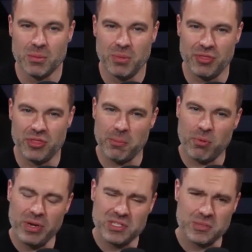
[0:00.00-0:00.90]
But the
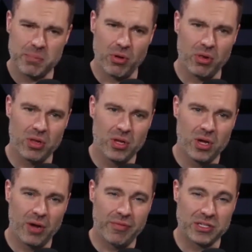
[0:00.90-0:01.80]
principle
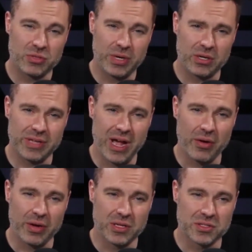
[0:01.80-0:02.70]
of that
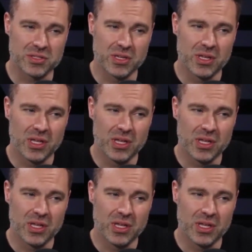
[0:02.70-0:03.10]
trickle-down is